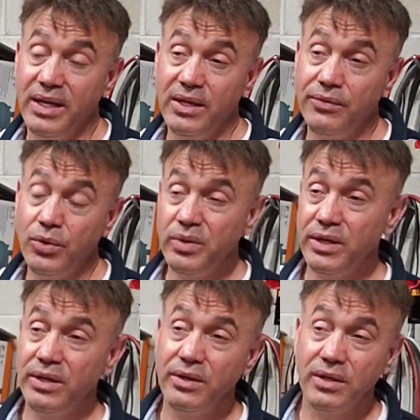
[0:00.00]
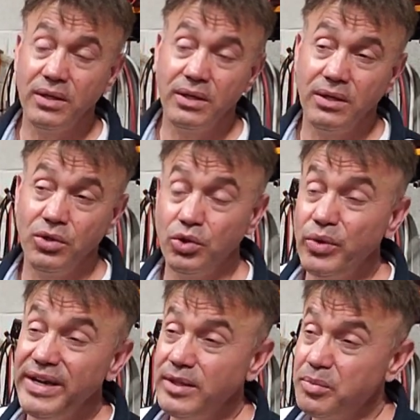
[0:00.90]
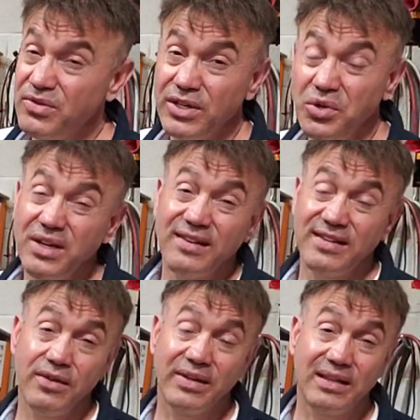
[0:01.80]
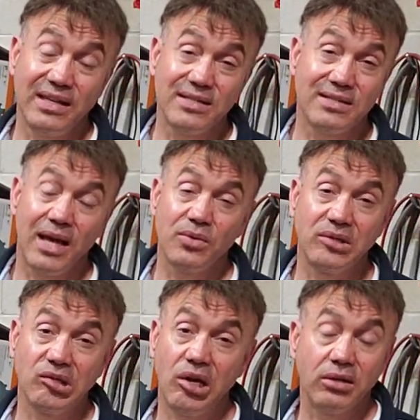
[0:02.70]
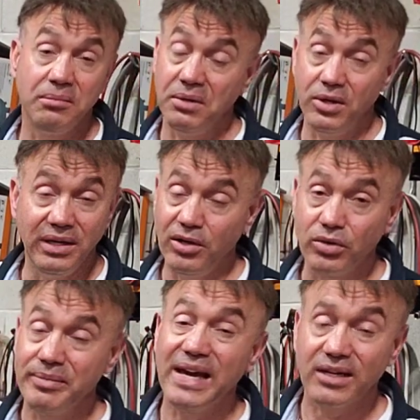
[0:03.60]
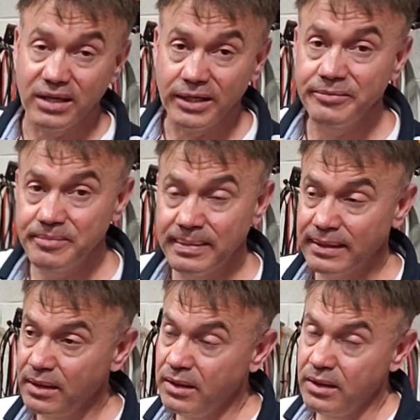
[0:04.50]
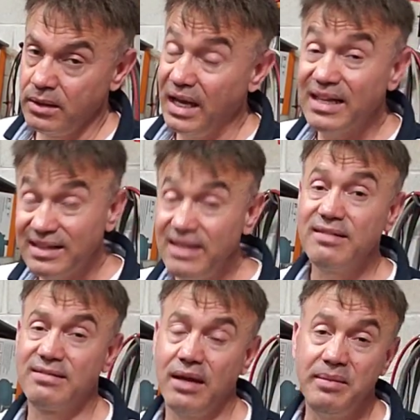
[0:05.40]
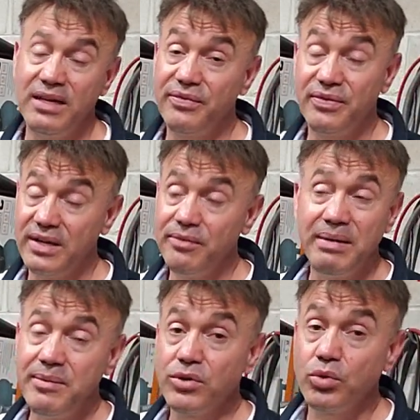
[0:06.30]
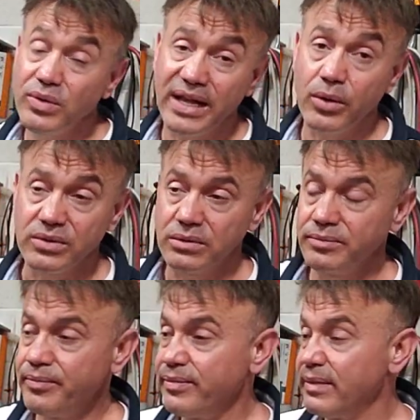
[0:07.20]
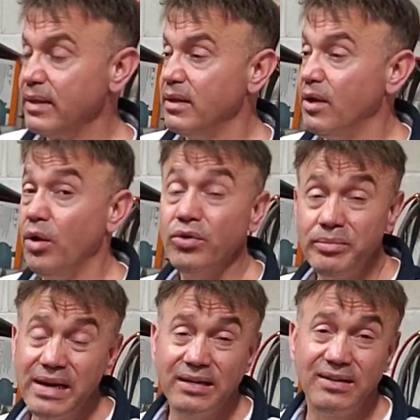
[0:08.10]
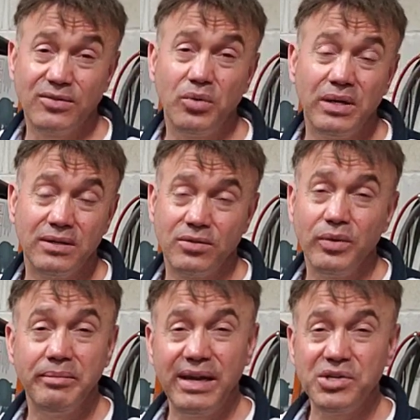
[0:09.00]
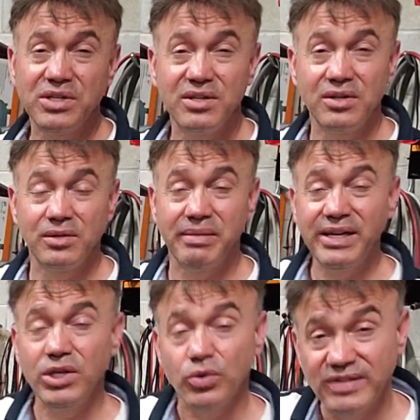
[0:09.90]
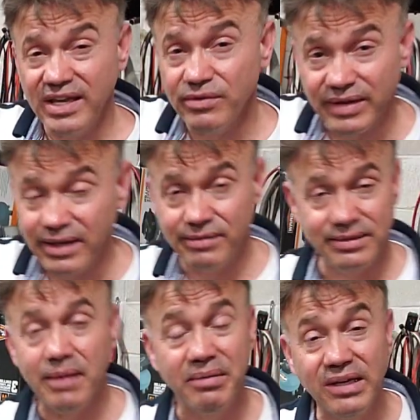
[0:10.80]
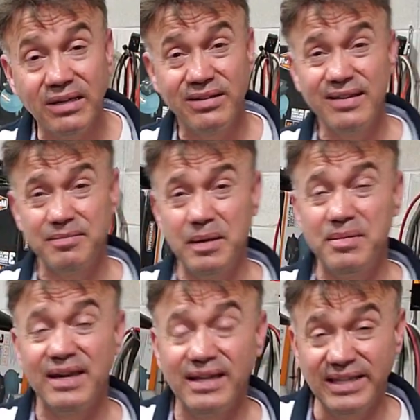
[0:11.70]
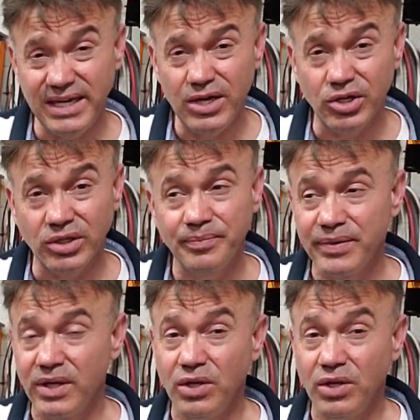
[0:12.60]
If you want to, you do 80%, you're going to save at least $1,000 automatically. At least, I mean, if maybe 2,000 automatically. So imagine the money you save, like that money, it takes maybe a year